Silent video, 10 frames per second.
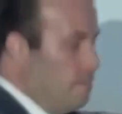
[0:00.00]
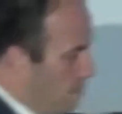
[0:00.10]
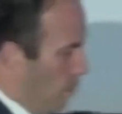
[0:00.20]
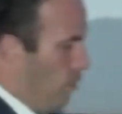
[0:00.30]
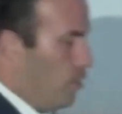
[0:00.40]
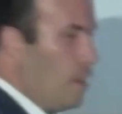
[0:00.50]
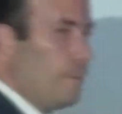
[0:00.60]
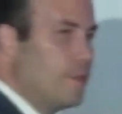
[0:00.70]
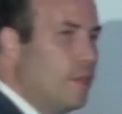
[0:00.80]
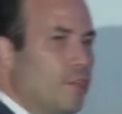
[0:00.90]
bought their
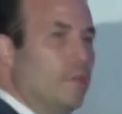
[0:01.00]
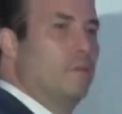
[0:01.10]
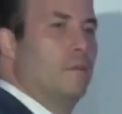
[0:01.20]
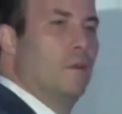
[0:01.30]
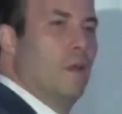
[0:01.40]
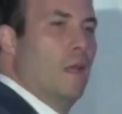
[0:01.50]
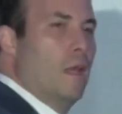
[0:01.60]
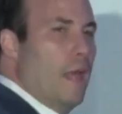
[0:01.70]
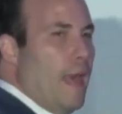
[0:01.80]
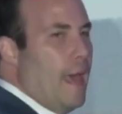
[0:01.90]
competition.
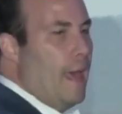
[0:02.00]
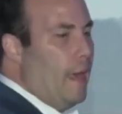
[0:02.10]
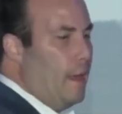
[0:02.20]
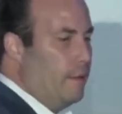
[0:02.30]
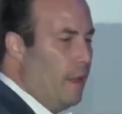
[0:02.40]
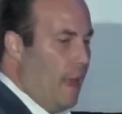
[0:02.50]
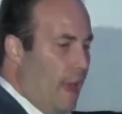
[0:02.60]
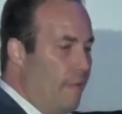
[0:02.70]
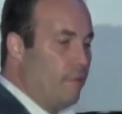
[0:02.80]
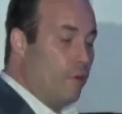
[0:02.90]
And
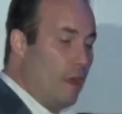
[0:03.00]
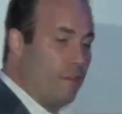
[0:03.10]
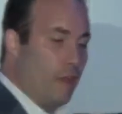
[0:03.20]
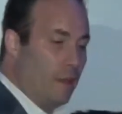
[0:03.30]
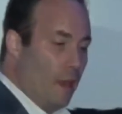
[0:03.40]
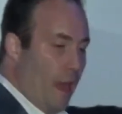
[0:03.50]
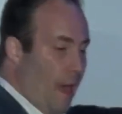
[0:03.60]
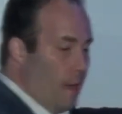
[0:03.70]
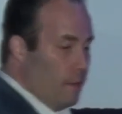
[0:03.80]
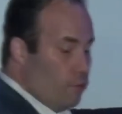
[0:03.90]
Avinode, I think,
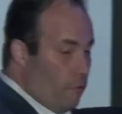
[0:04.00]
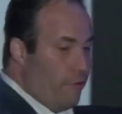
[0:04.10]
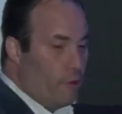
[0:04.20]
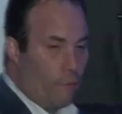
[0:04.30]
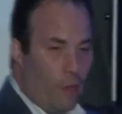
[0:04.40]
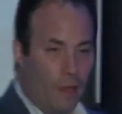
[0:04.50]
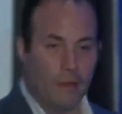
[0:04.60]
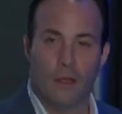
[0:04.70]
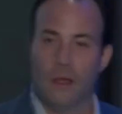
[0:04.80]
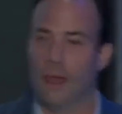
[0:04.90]
had a terrific run.
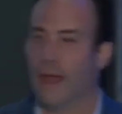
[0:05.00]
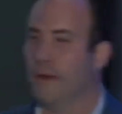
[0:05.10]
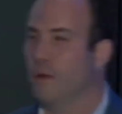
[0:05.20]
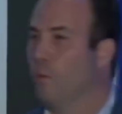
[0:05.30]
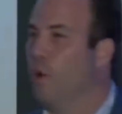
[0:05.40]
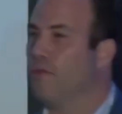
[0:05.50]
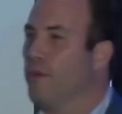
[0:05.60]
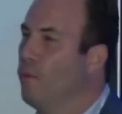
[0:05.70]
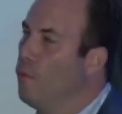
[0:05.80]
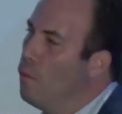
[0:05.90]
And what
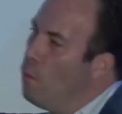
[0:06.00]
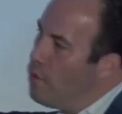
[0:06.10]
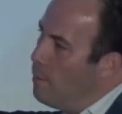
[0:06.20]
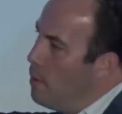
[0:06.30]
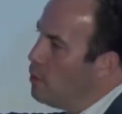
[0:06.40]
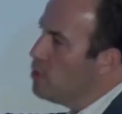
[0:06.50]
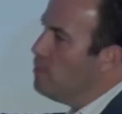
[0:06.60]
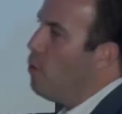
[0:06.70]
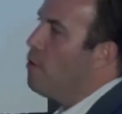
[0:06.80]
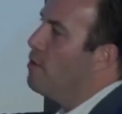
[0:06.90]
the most
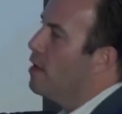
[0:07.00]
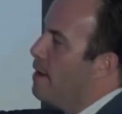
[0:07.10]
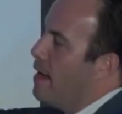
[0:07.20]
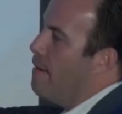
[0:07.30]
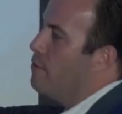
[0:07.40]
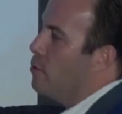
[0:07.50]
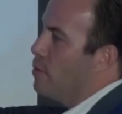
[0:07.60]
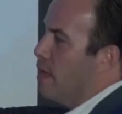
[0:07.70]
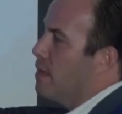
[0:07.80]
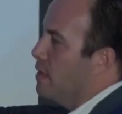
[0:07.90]
important thing about Avinode,
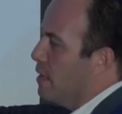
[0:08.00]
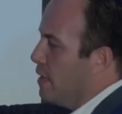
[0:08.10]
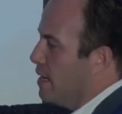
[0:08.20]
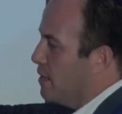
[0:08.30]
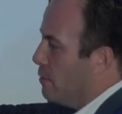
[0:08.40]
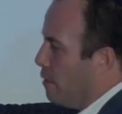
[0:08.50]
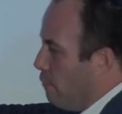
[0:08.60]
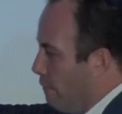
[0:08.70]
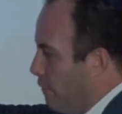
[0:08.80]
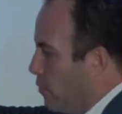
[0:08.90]
what they did, is that they
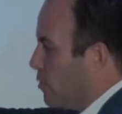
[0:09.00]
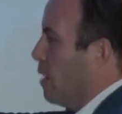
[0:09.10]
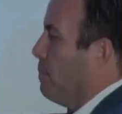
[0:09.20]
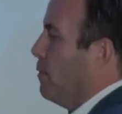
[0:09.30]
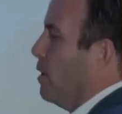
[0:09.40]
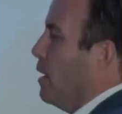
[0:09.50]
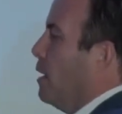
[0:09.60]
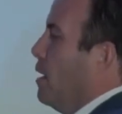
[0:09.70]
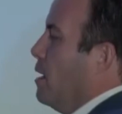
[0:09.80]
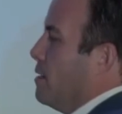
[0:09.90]
were the first company
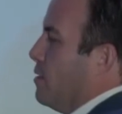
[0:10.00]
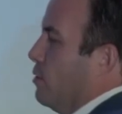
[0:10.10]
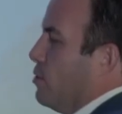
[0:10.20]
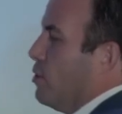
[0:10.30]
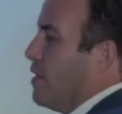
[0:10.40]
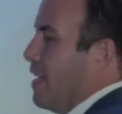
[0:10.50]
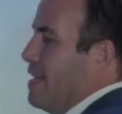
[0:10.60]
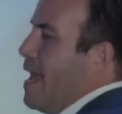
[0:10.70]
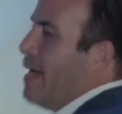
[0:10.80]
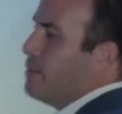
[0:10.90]
to
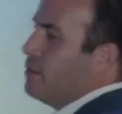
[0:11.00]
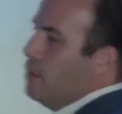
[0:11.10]
connect